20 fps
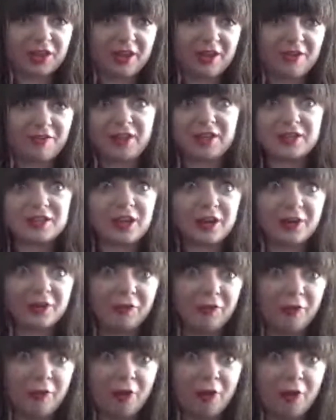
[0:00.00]
if there's
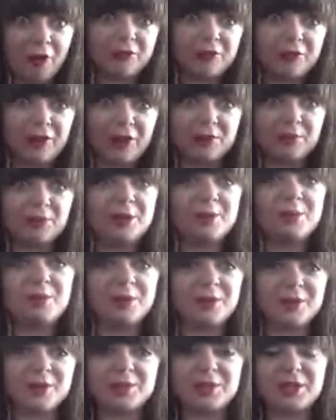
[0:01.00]
400 other
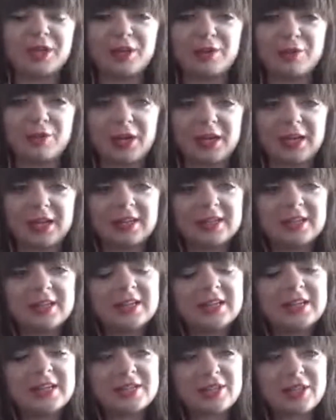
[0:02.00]
people in your year, right?
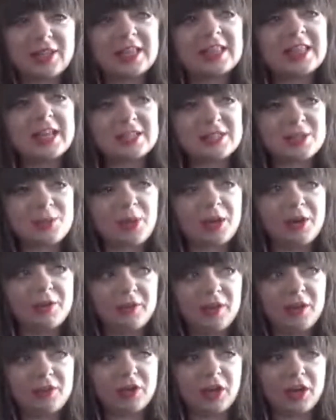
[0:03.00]
So I think that's the
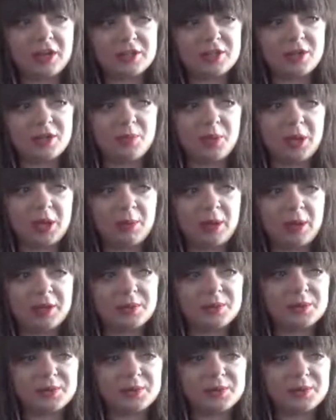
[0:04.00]
benefit of going to a big medical